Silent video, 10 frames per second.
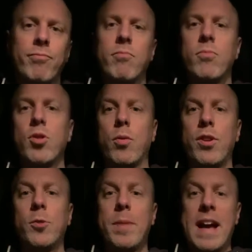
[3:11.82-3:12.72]
So,
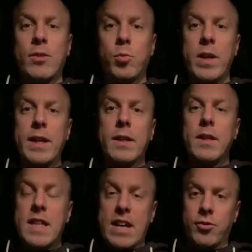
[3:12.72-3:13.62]
this past week,
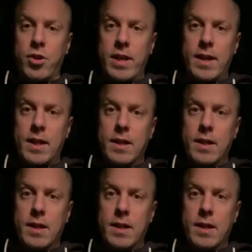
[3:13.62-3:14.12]
yesterday,